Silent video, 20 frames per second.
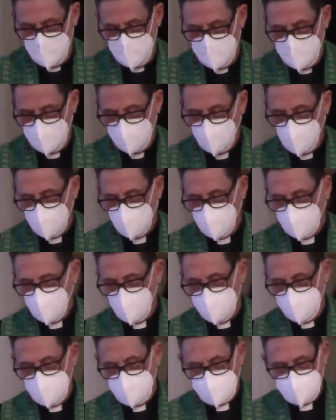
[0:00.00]
And what we're
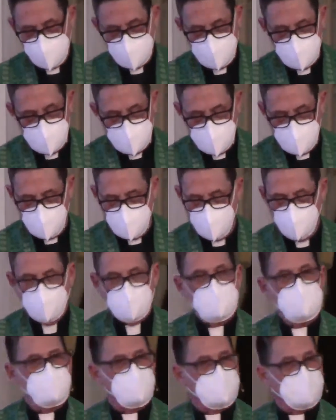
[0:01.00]
witnessing now
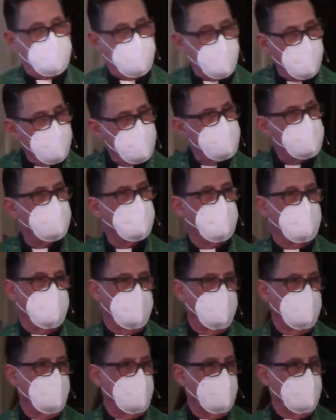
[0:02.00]
is a campaign
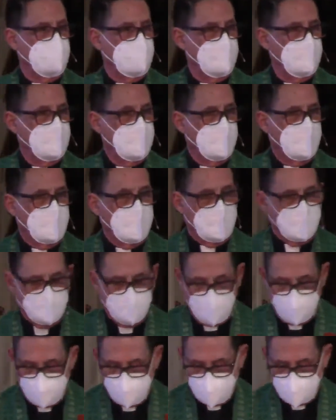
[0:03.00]

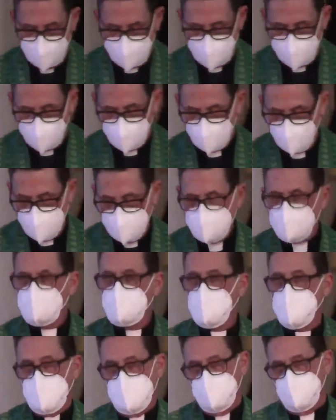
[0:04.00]
by the extreme
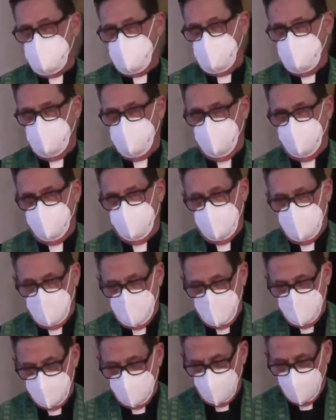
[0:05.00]
right
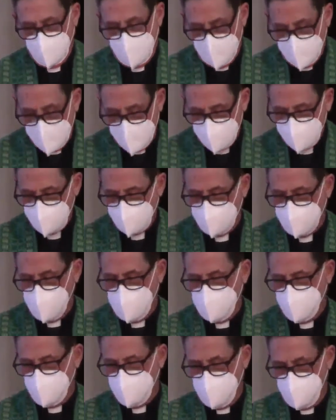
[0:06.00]
to
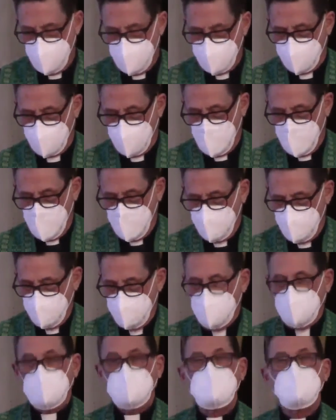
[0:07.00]
agitate these
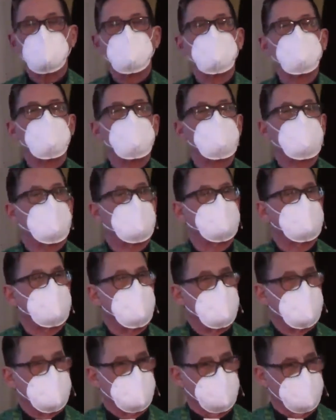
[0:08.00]
millions of
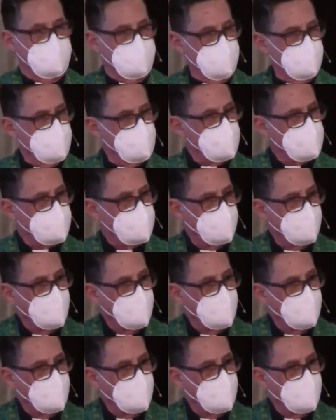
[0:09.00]
minds